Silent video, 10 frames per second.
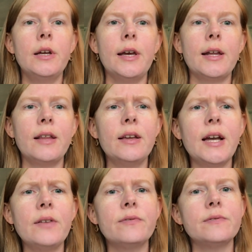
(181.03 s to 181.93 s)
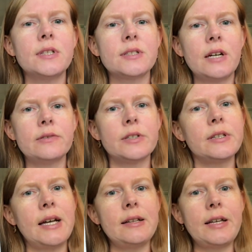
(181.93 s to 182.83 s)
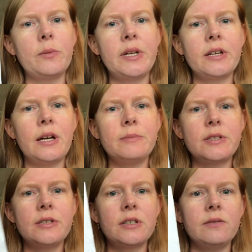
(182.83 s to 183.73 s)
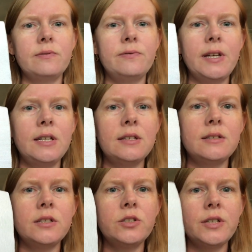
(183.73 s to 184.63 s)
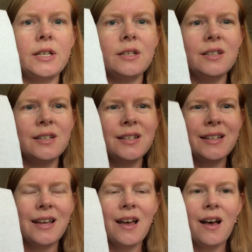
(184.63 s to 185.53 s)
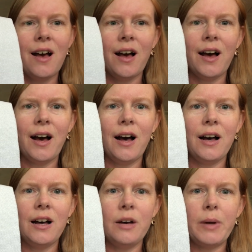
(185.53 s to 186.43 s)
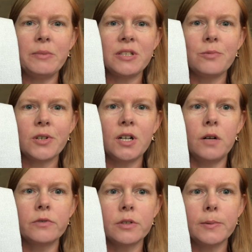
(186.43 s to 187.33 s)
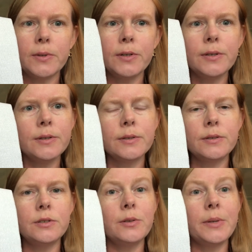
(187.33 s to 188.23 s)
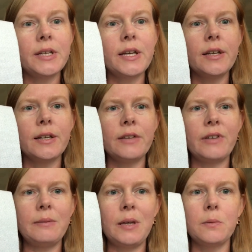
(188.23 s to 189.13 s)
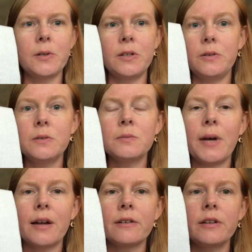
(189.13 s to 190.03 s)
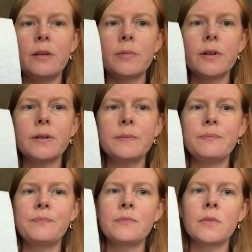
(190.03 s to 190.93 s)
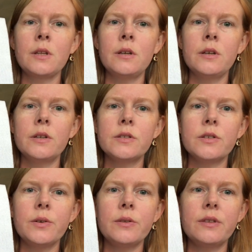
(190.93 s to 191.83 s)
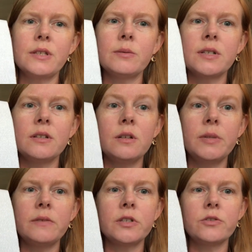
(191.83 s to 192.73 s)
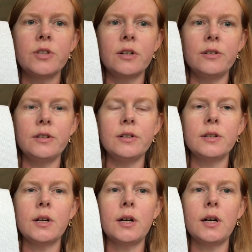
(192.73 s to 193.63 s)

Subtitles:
And I think I've discovered that like when it comes to confetti stitching, I'm just more comfortable doing it if I'm able to use Pattern Keeper. So this was a little bit of a struggle